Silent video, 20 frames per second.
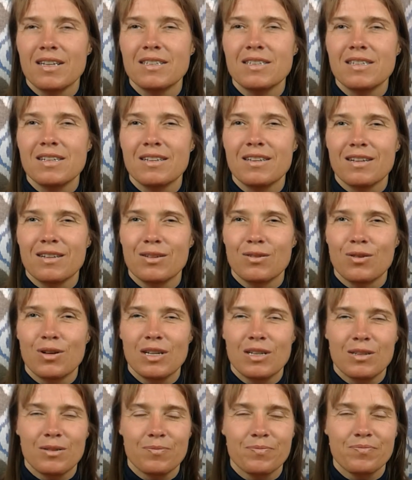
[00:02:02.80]
can see that
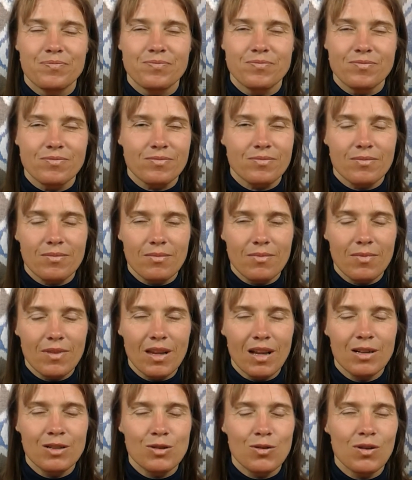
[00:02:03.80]
great.
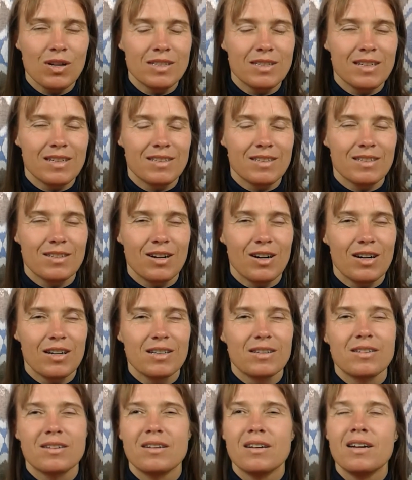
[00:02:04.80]
So let's get
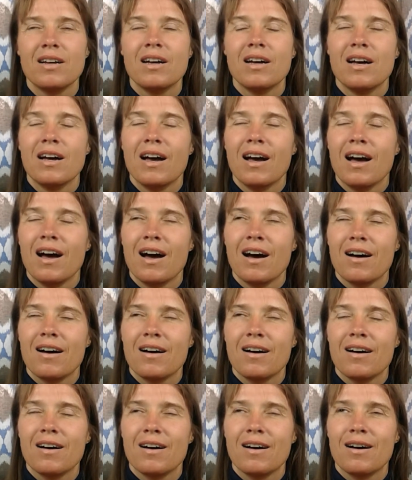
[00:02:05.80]
started.
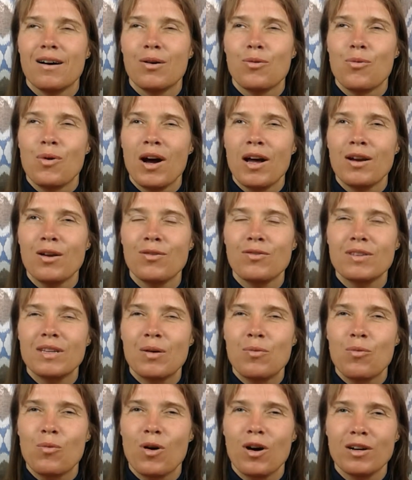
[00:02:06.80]
One of
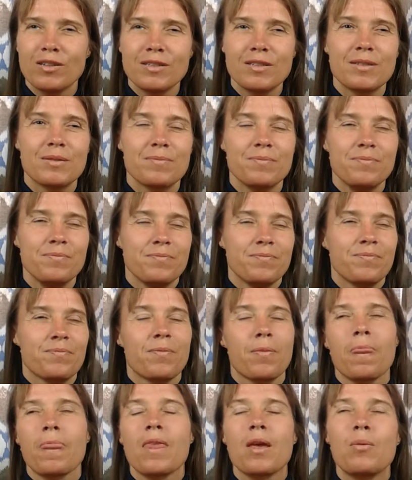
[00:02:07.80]
them was
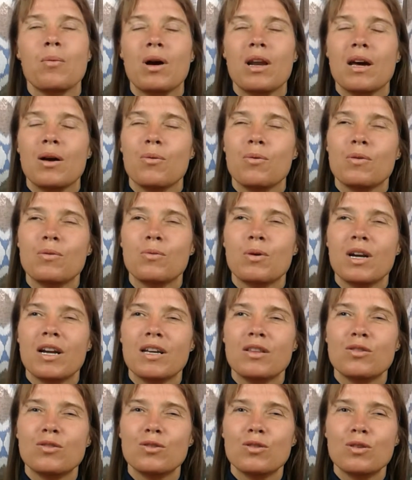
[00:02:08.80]
when I
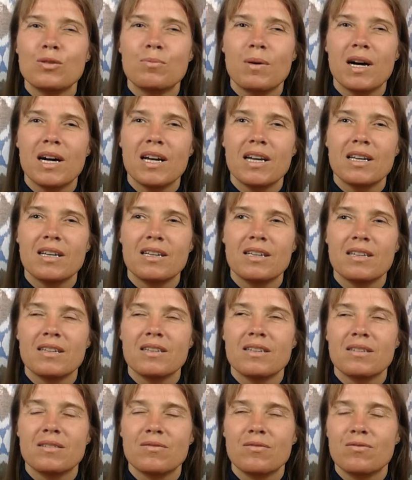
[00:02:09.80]
took my
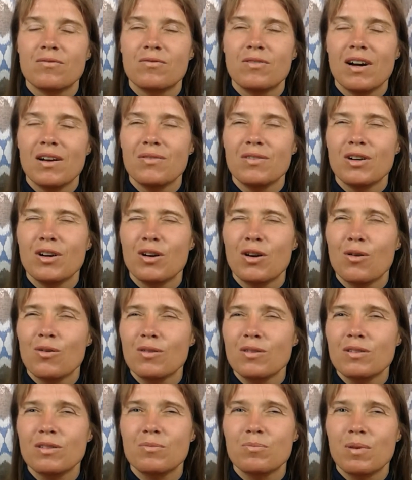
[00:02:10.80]

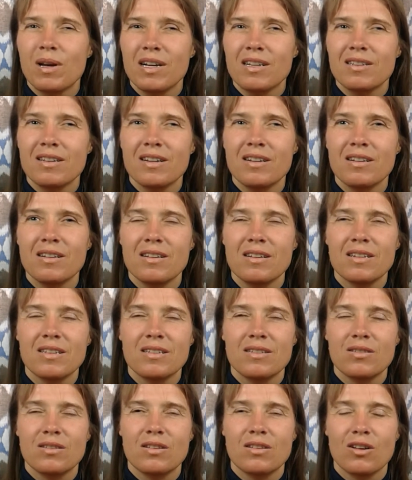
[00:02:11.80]
5-year-old back then
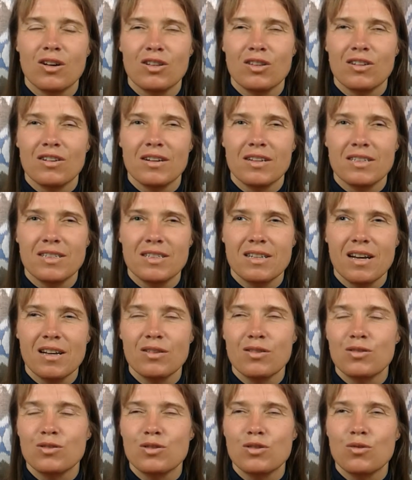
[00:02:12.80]
daughter Lisa
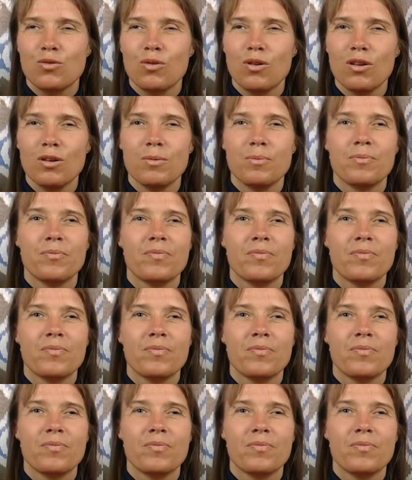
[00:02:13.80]
to school.